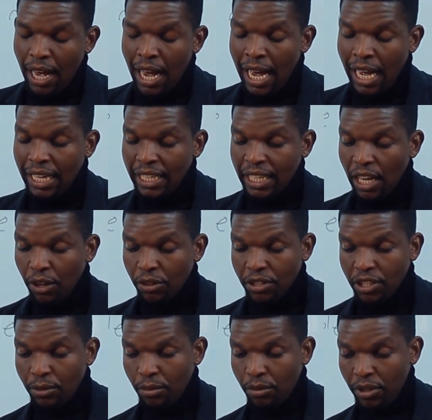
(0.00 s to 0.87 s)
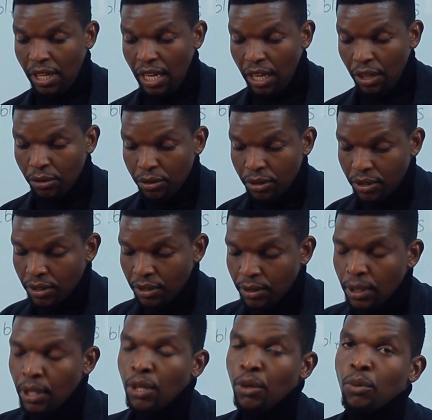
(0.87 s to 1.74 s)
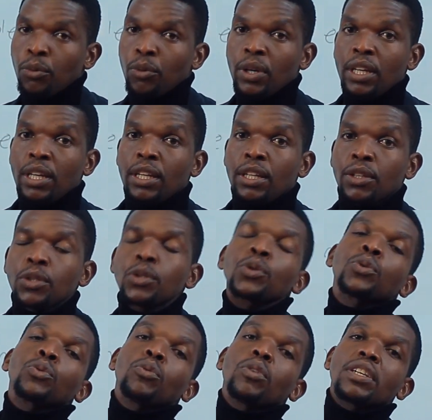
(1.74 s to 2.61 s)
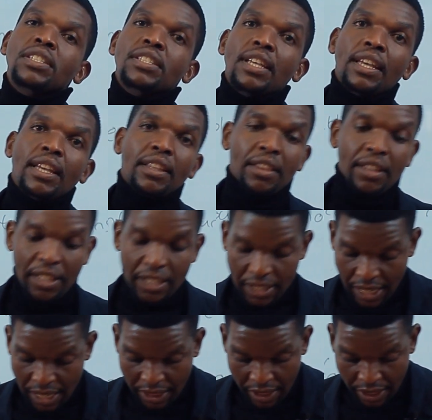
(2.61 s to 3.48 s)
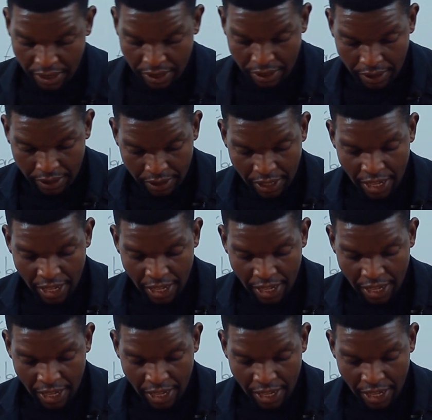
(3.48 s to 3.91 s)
uncountable nouns, where we are saying these are the